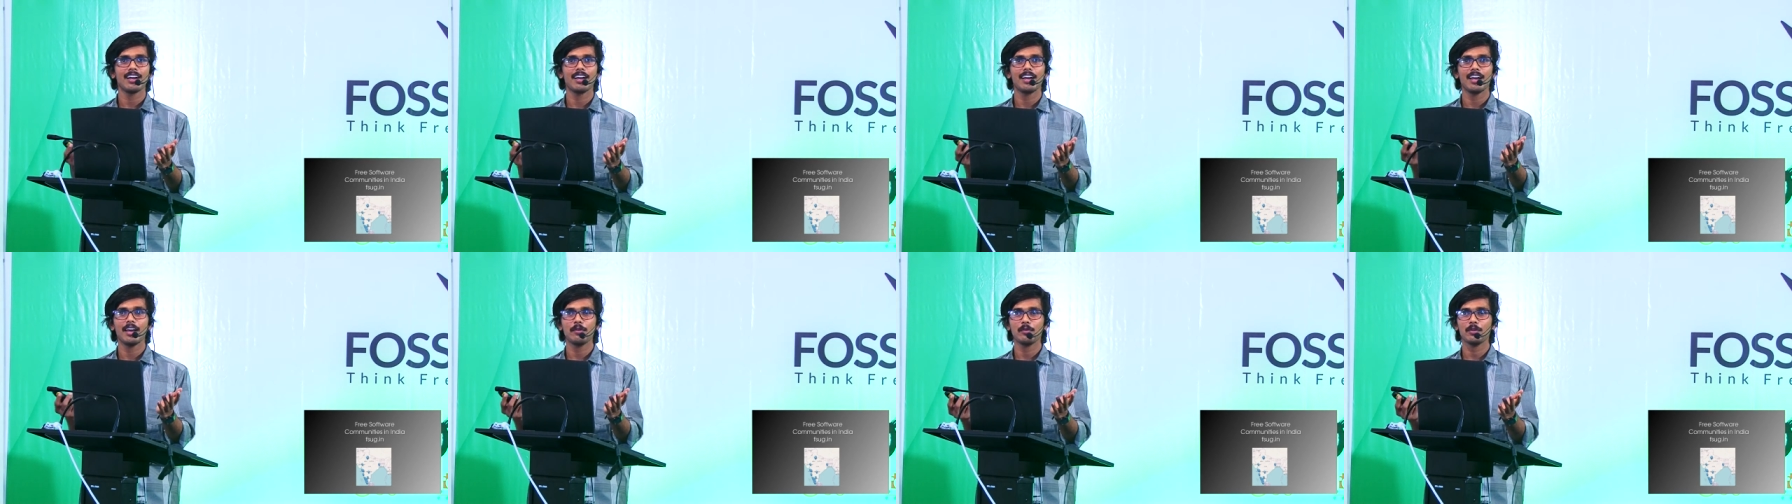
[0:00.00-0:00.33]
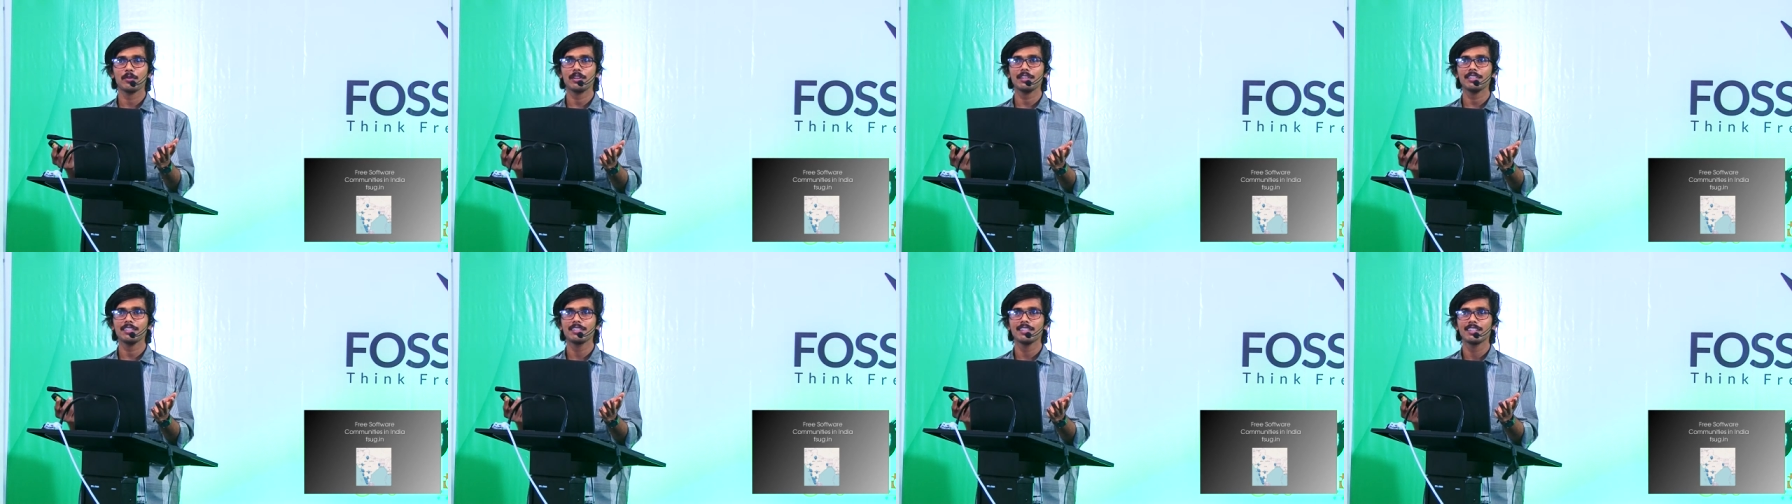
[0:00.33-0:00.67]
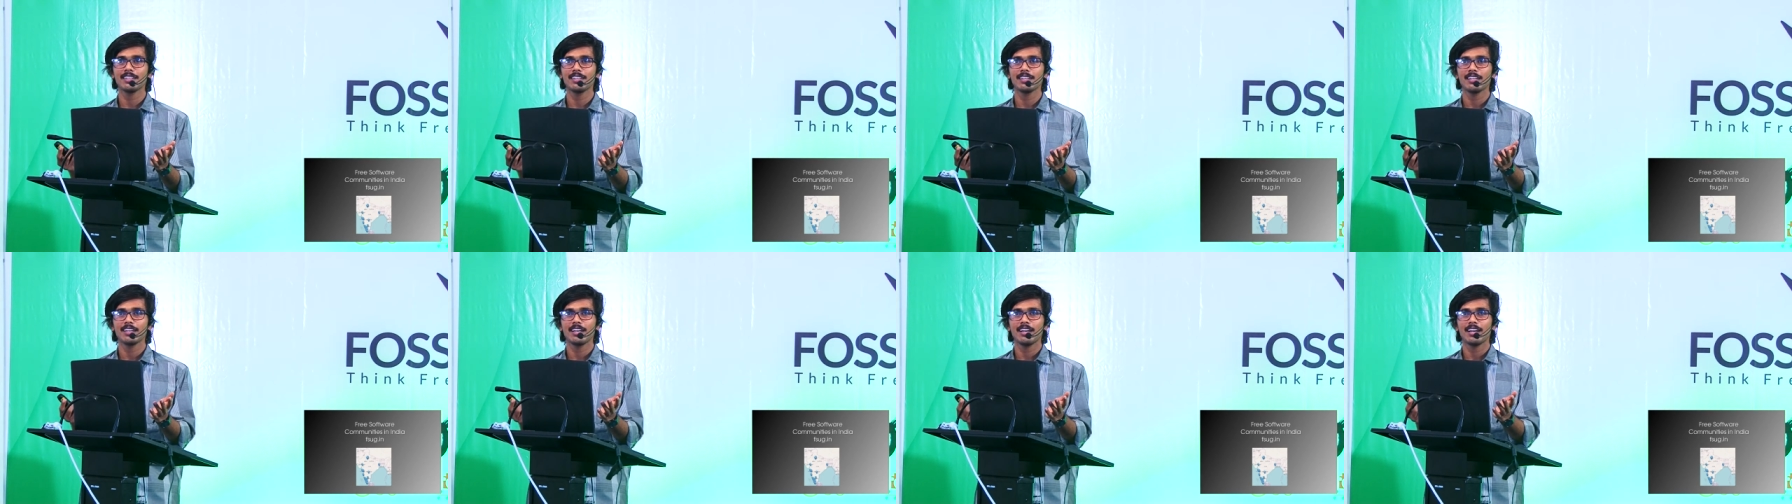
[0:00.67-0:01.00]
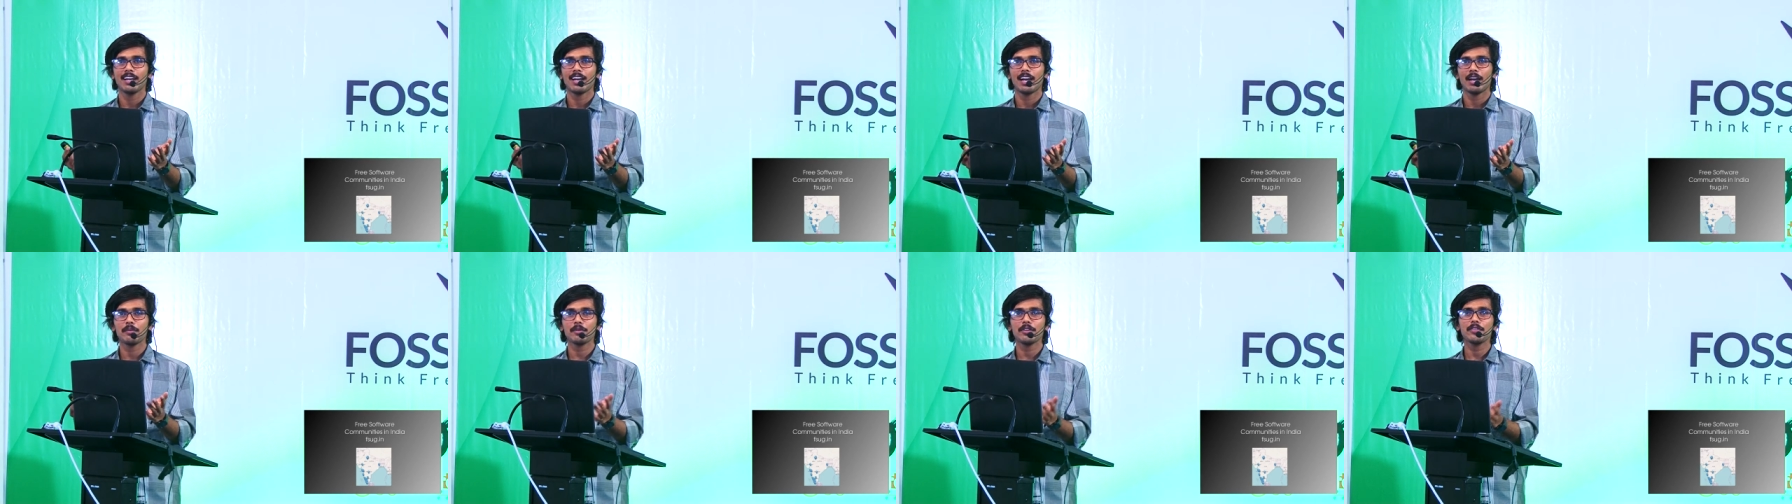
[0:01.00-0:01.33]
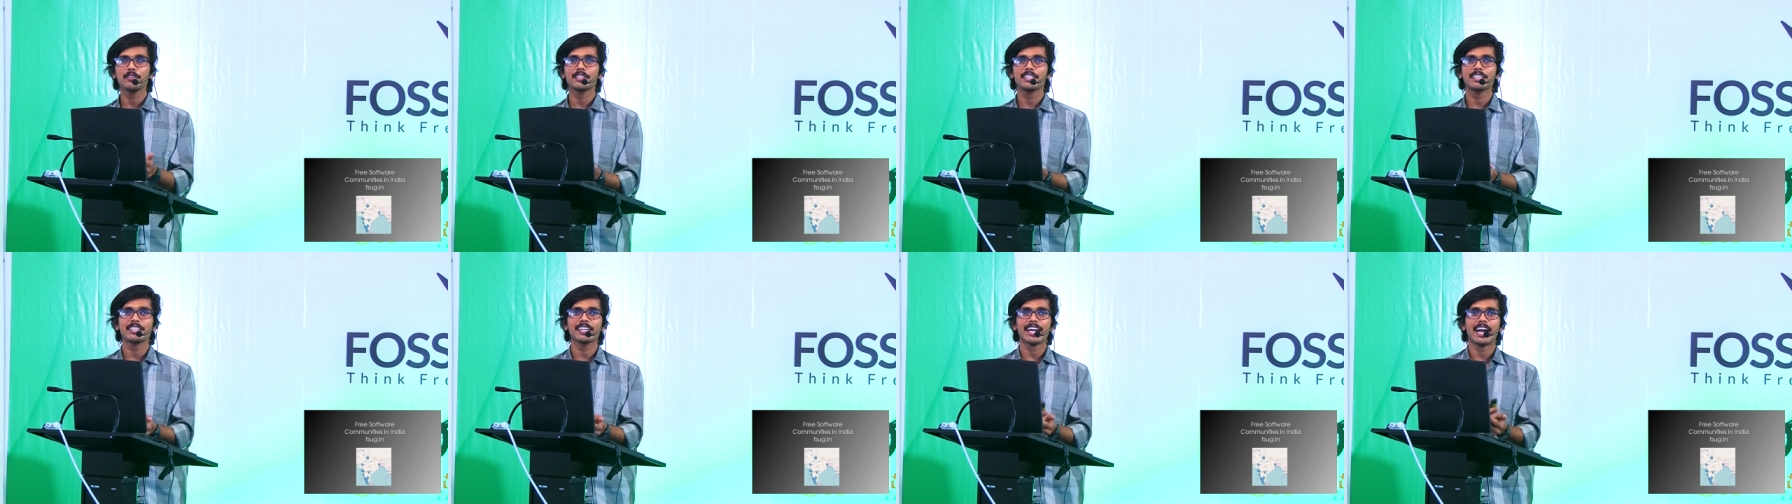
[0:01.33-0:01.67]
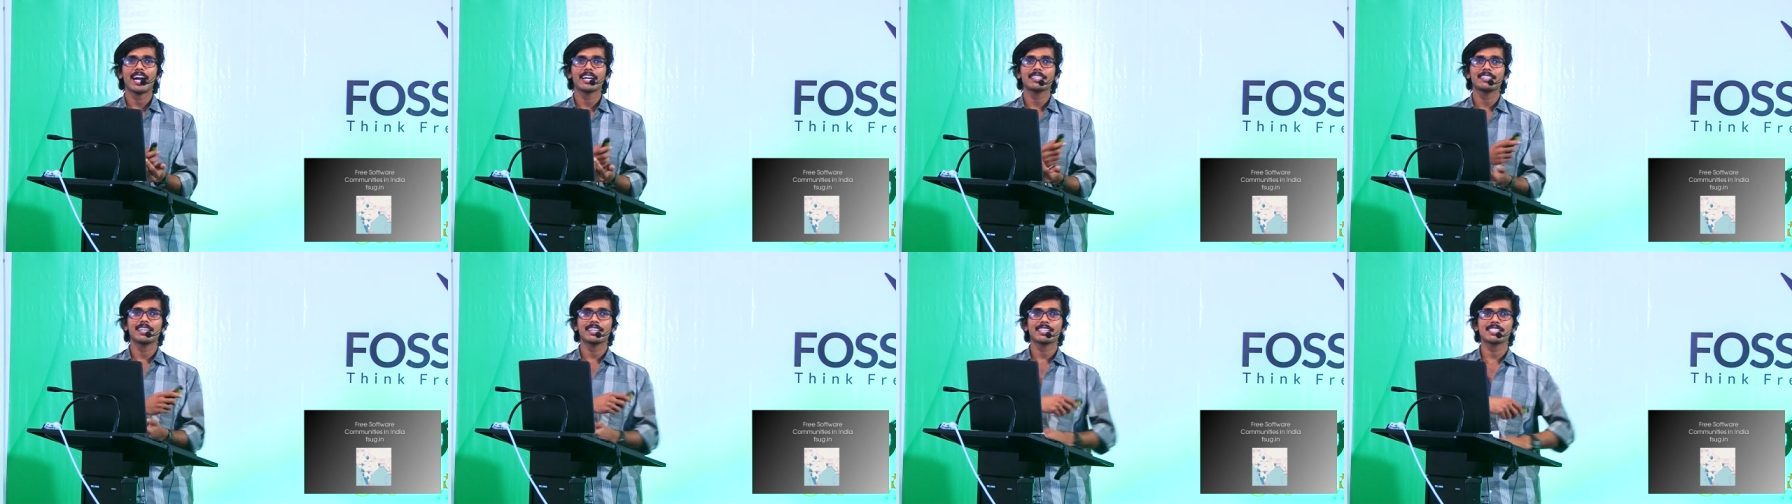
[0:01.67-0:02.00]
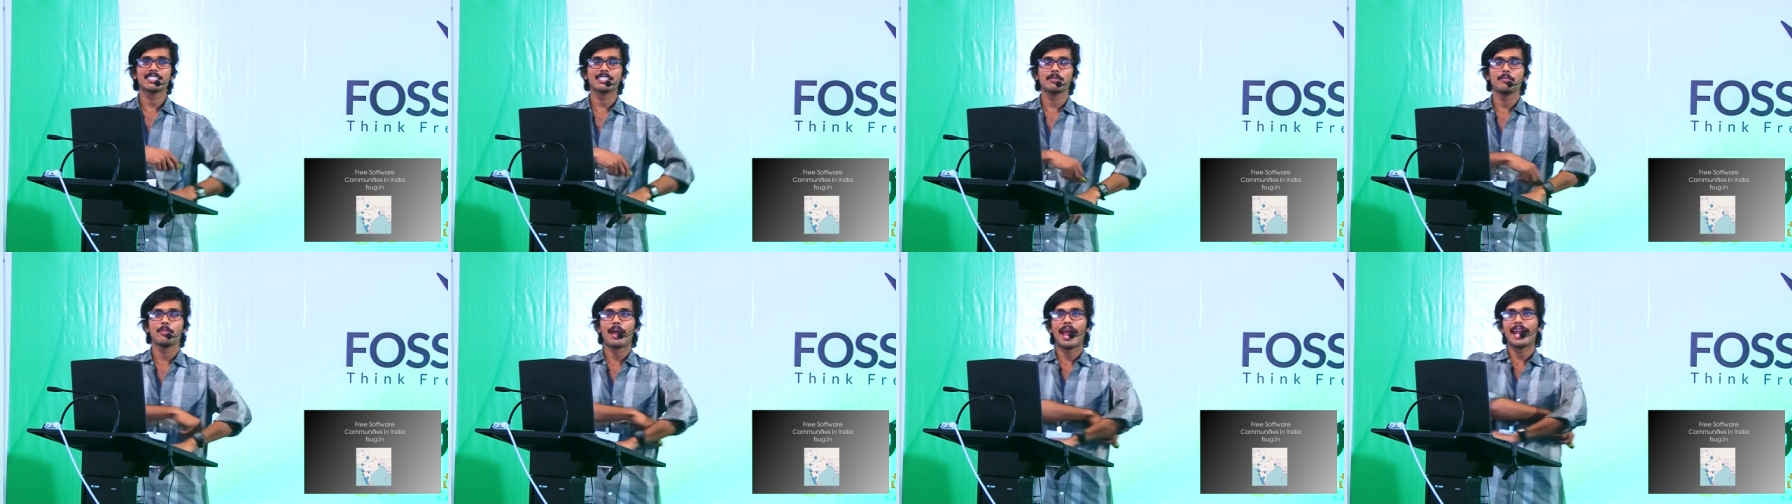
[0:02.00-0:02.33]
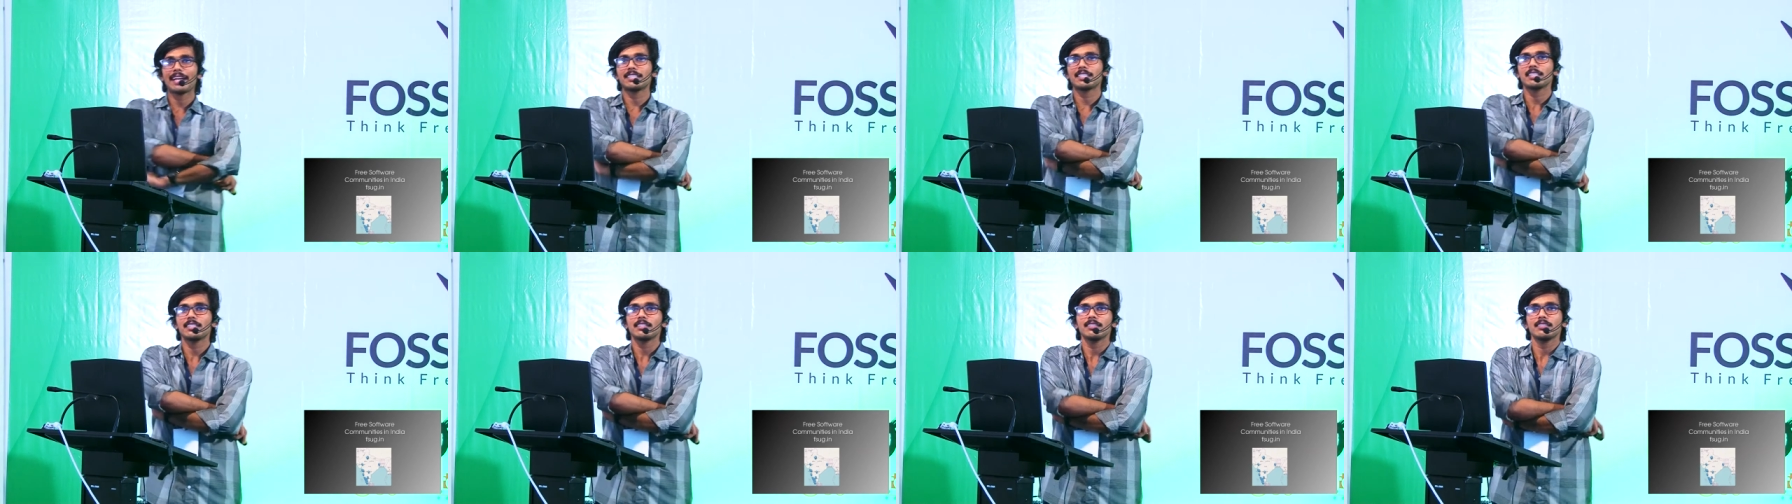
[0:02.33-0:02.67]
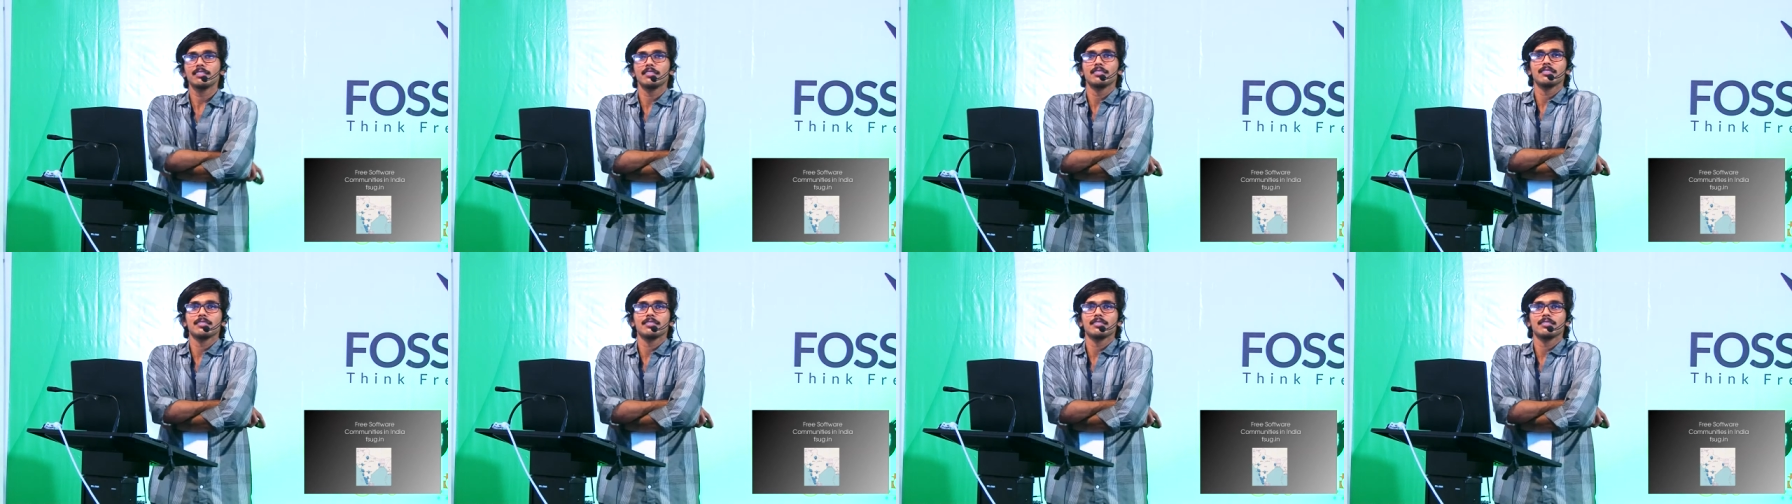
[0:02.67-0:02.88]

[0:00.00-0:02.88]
Everyone? How many of you think Aadhaar is a bad thing?